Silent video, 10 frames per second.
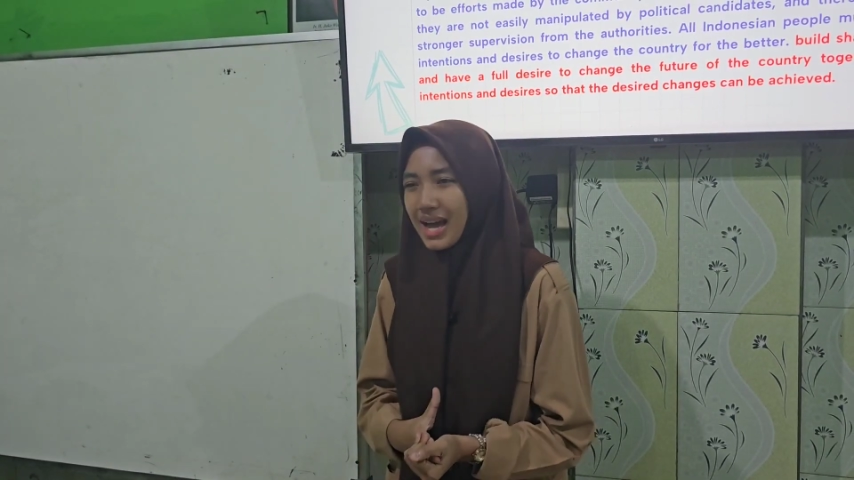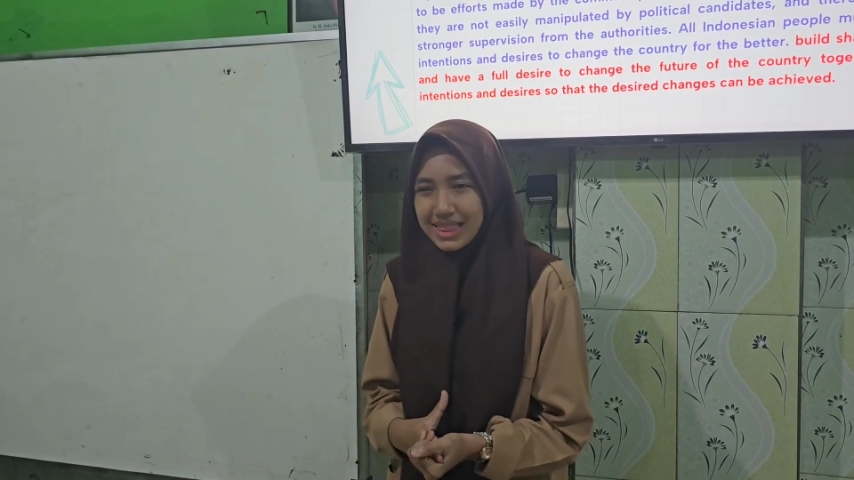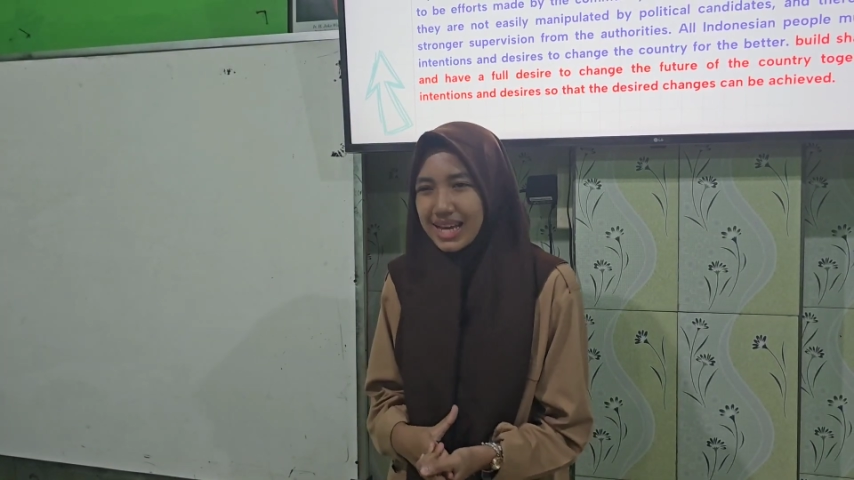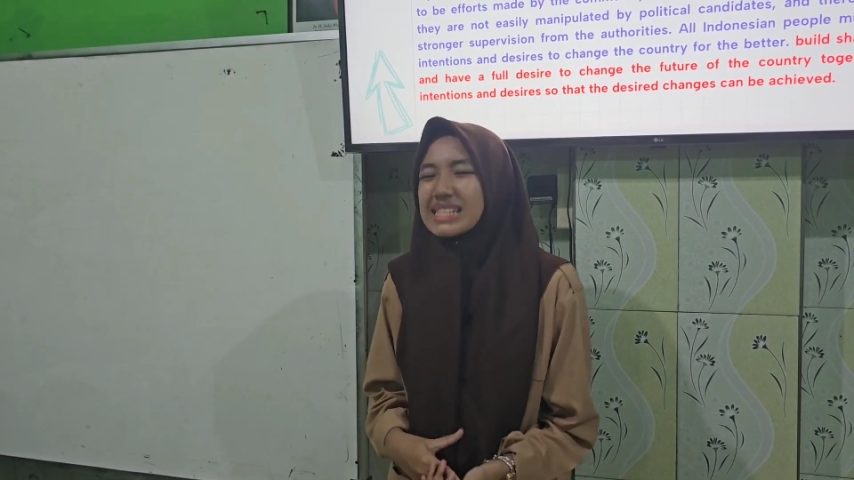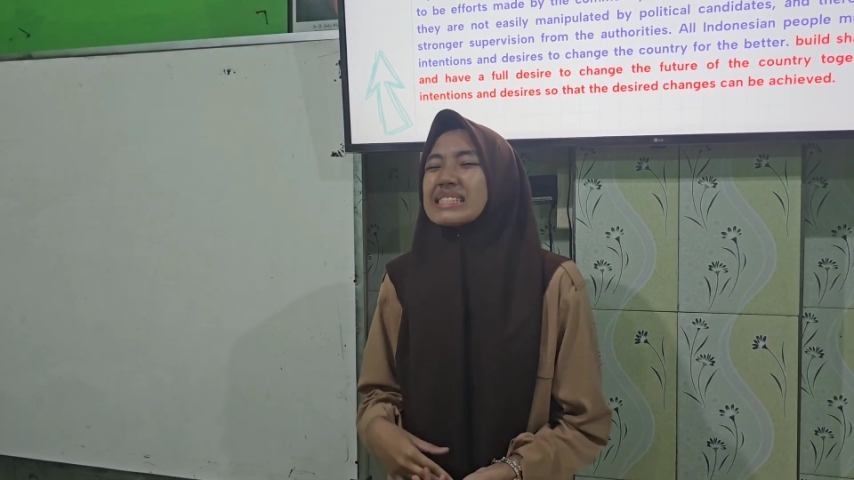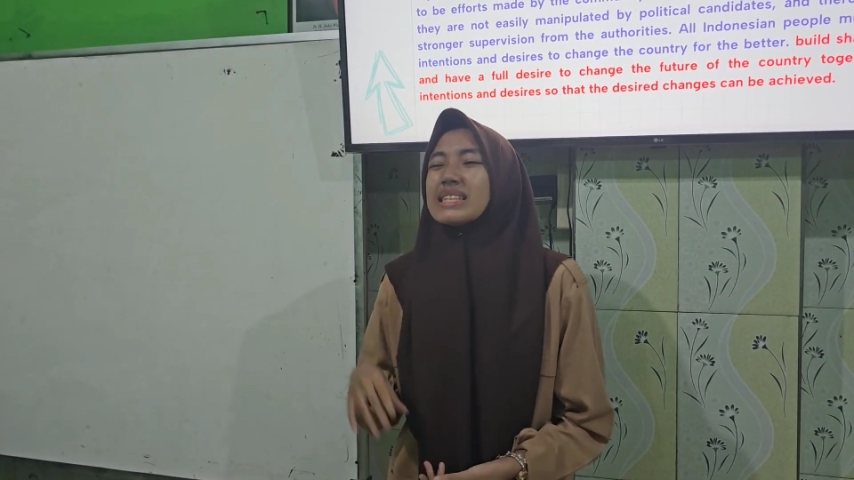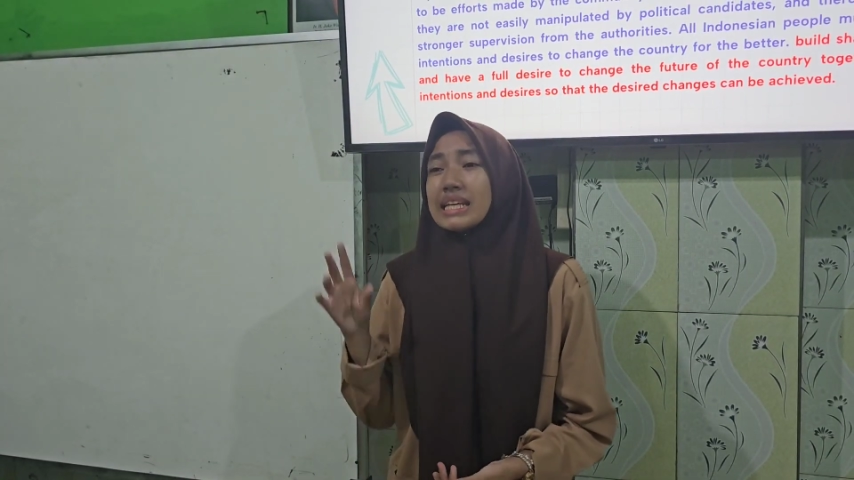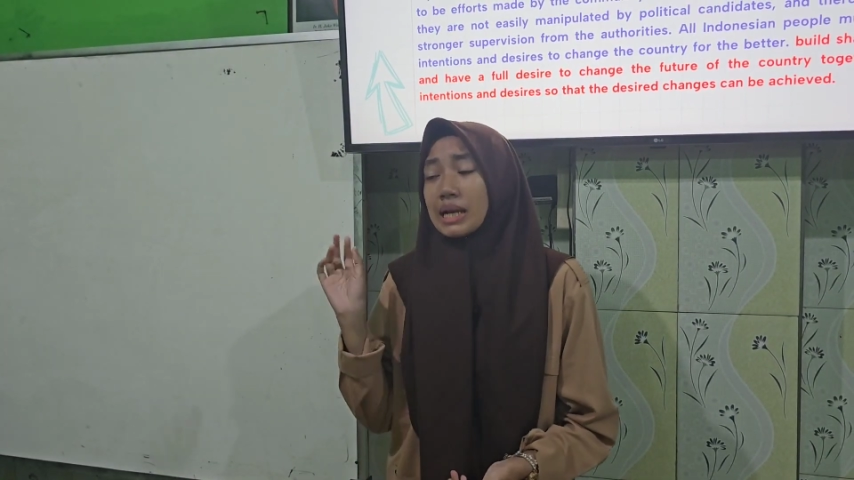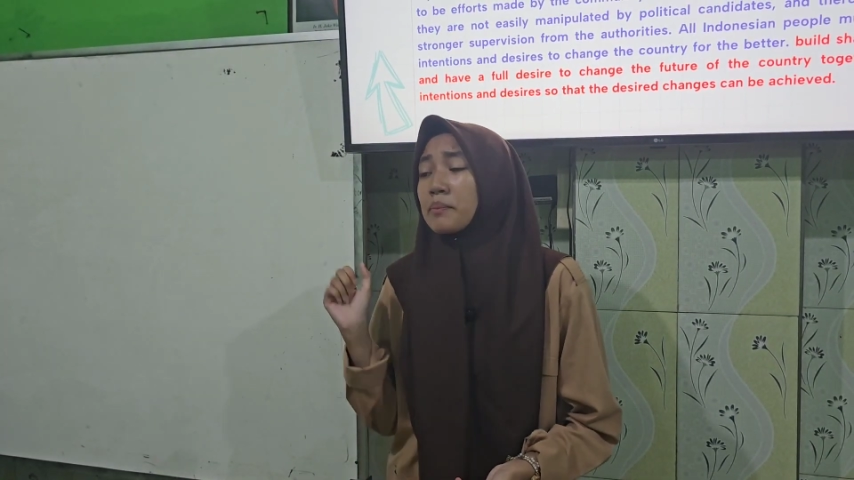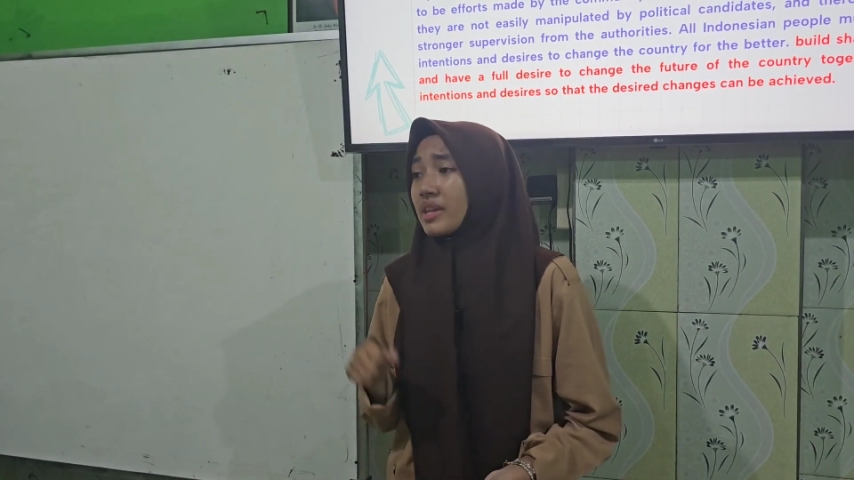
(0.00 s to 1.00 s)
I think it's a
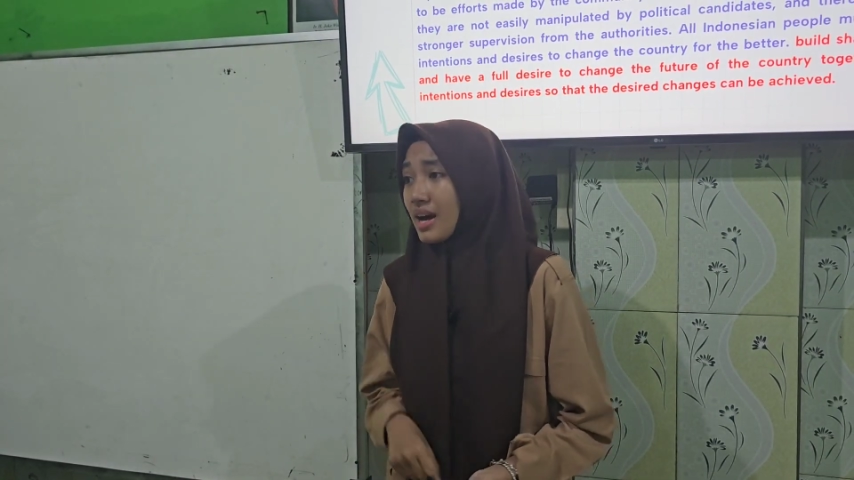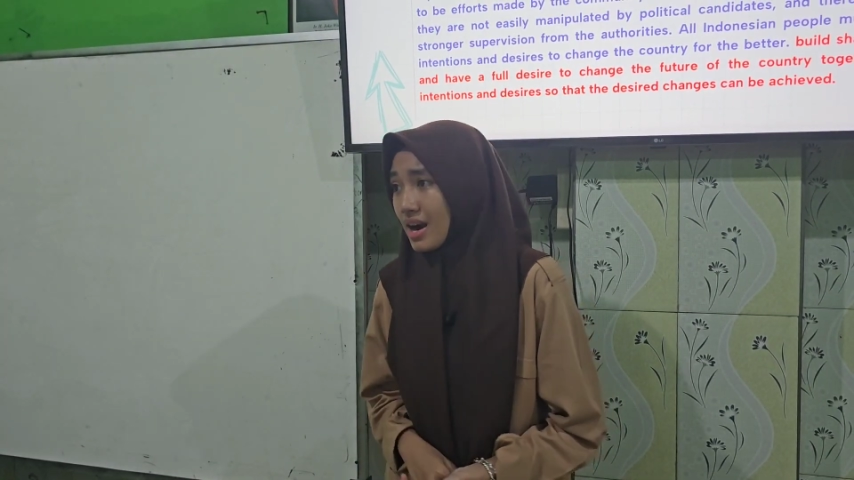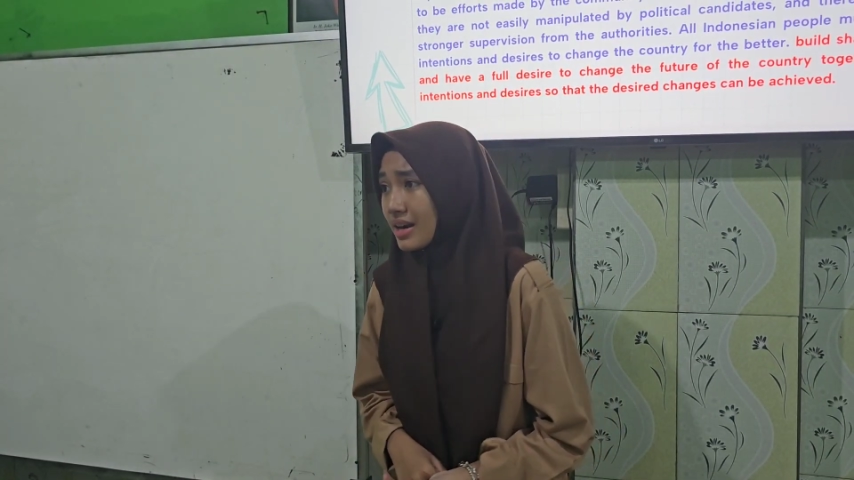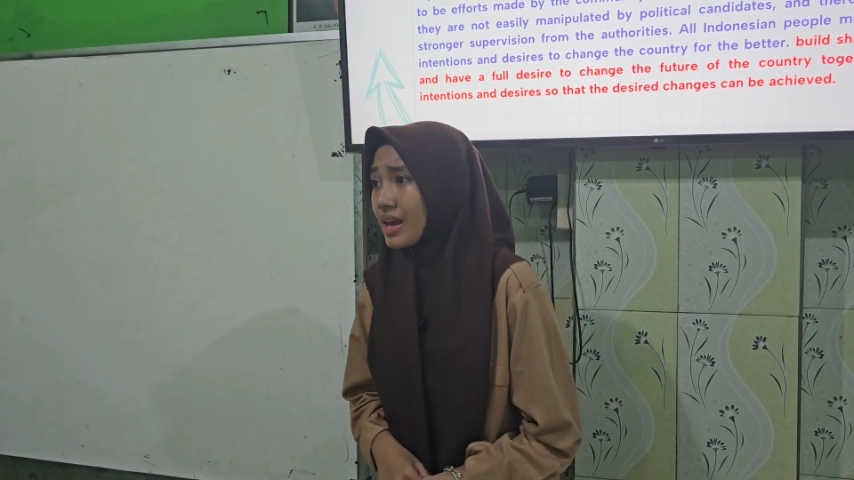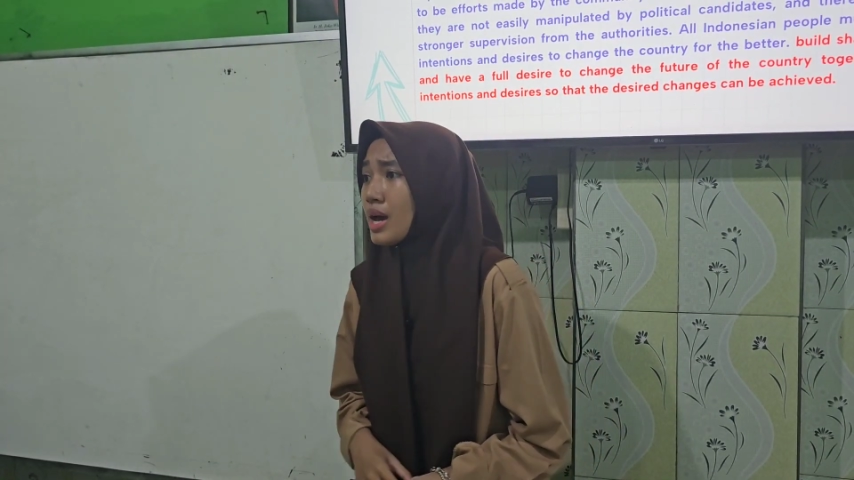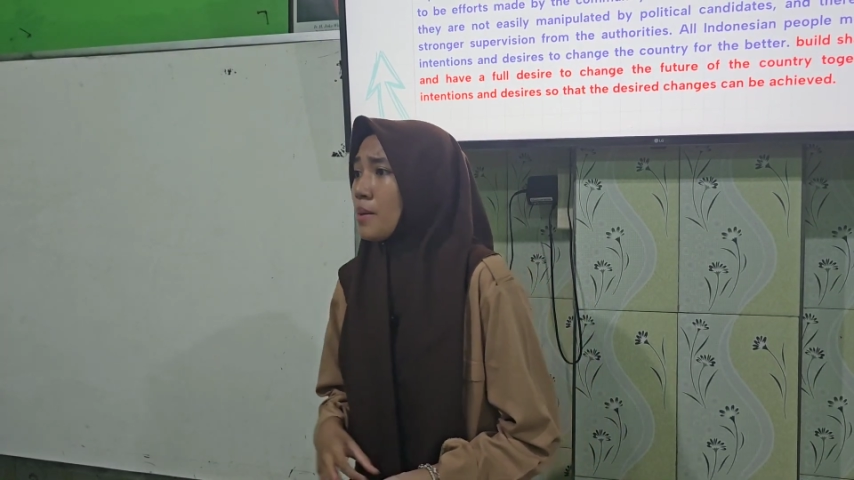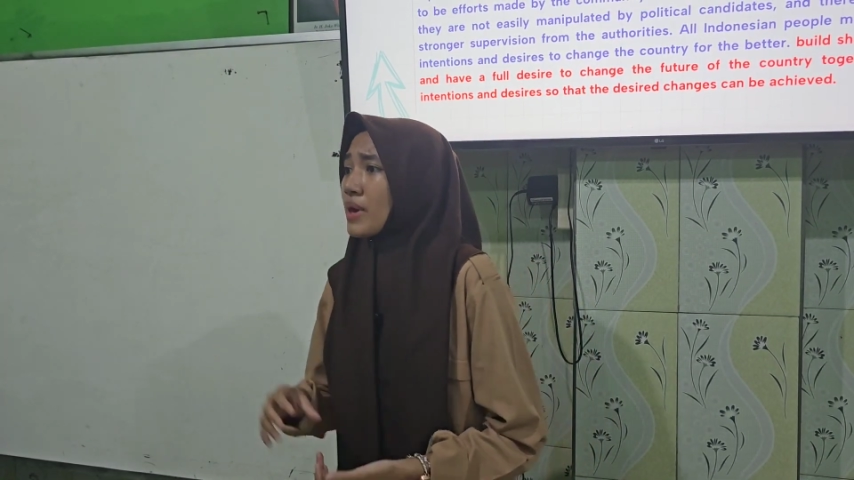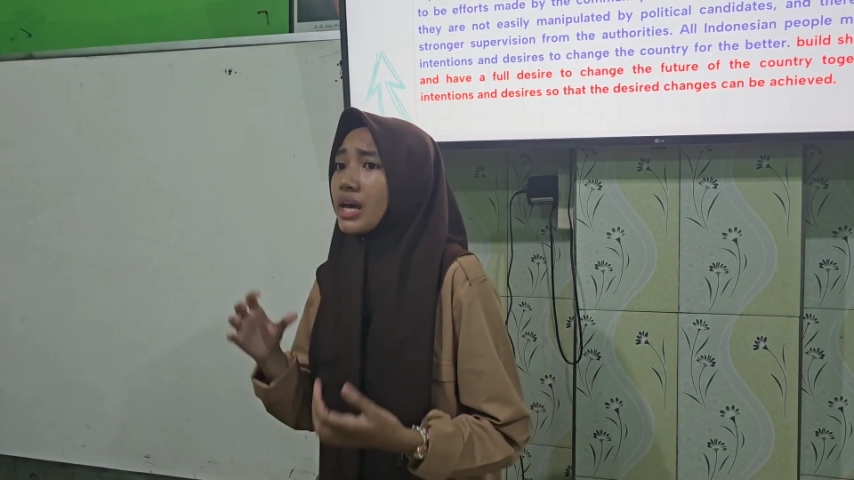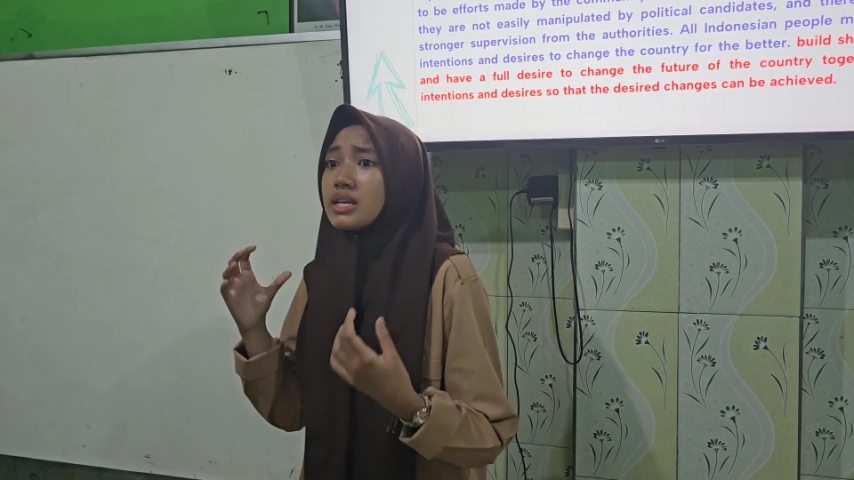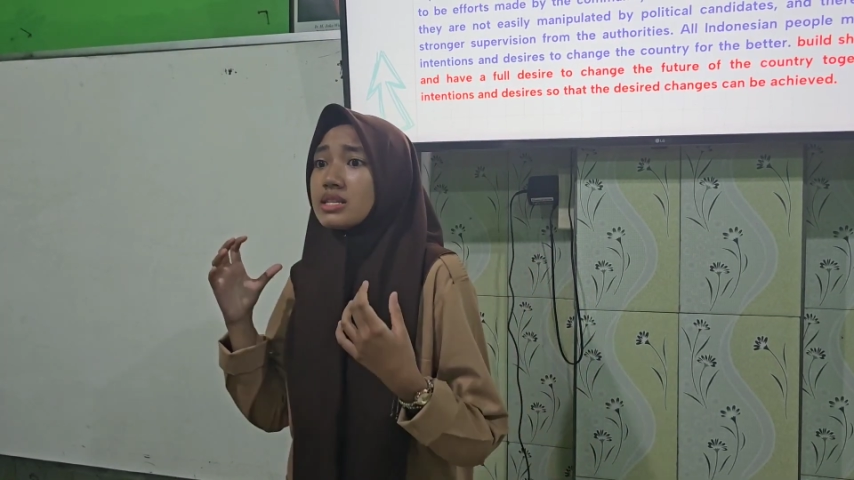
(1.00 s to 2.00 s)
little bit hard
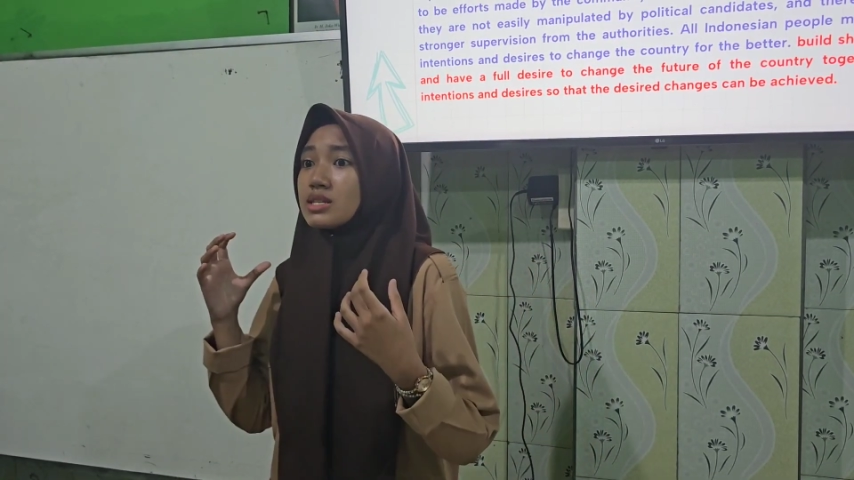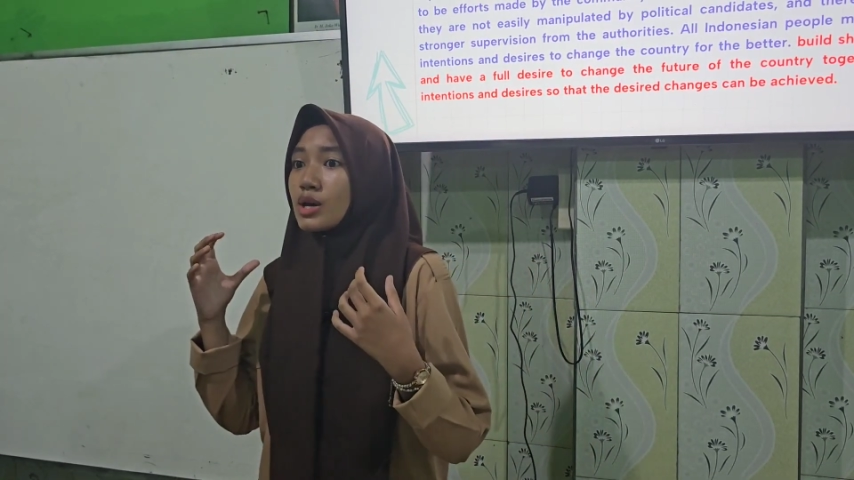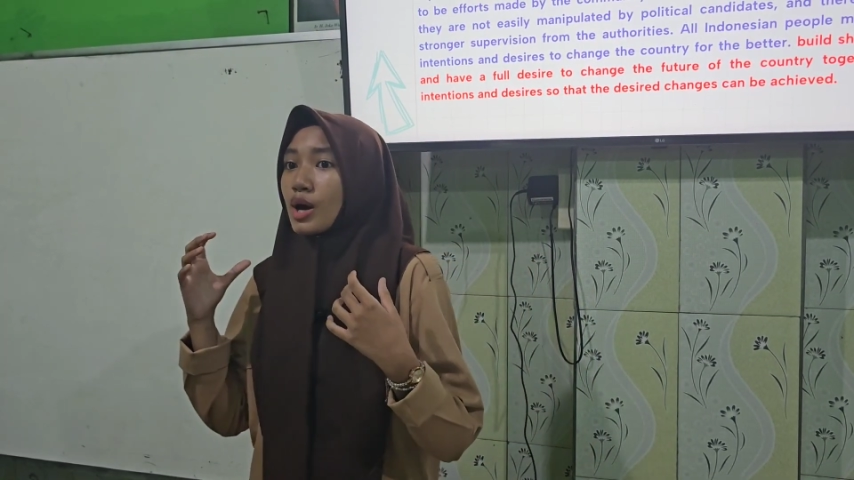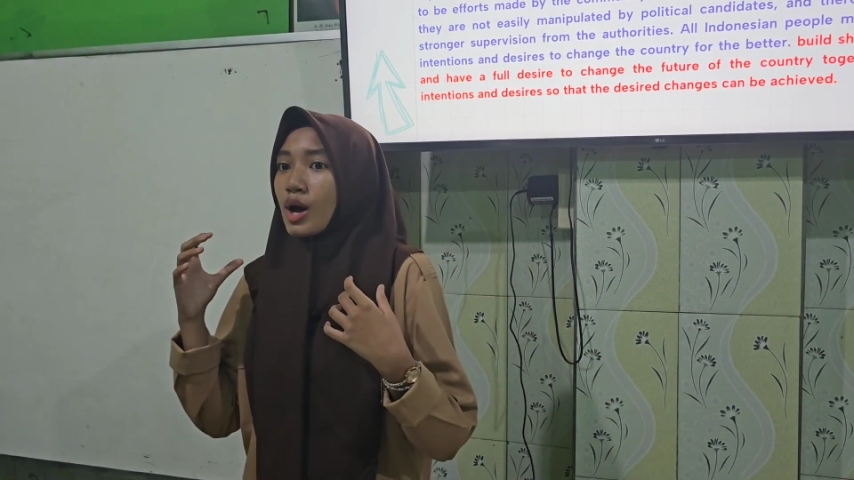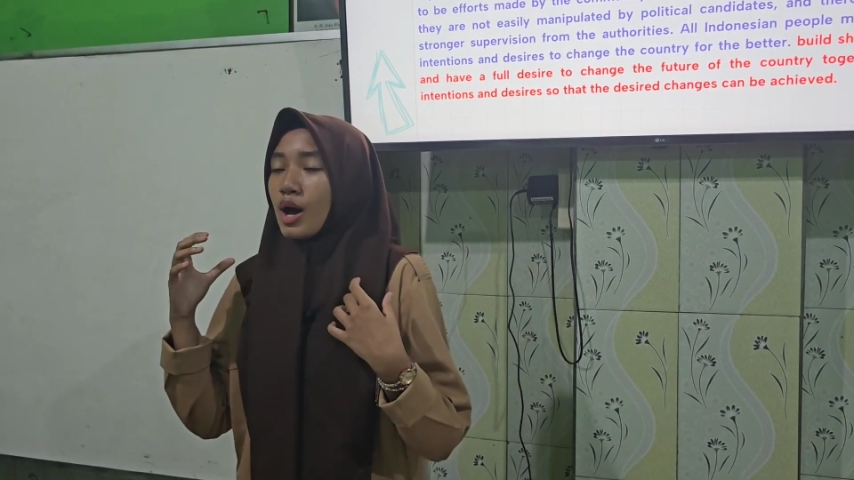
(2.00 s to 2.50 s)
because,